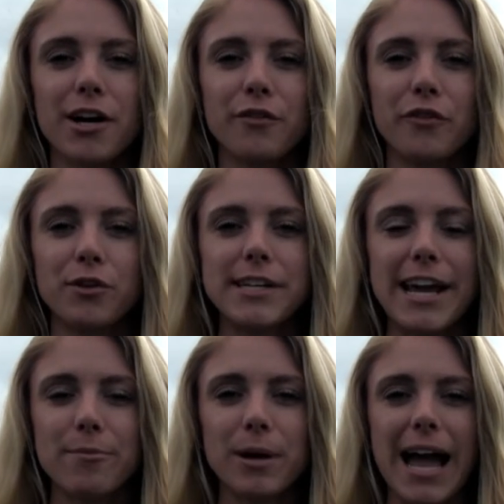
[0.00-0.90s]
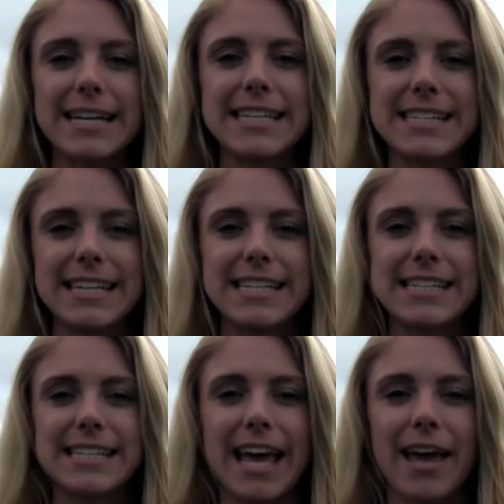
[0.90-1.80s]
got a full day of practice
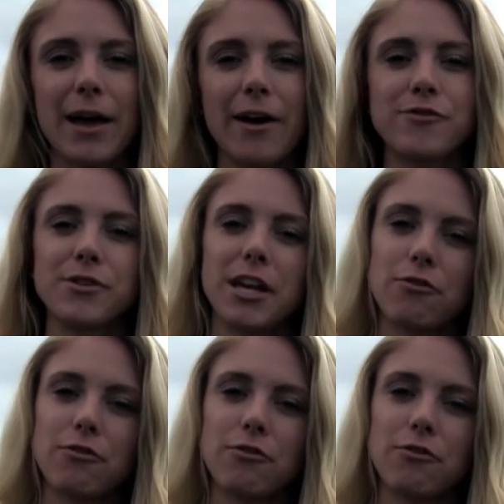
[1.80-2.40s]
in today after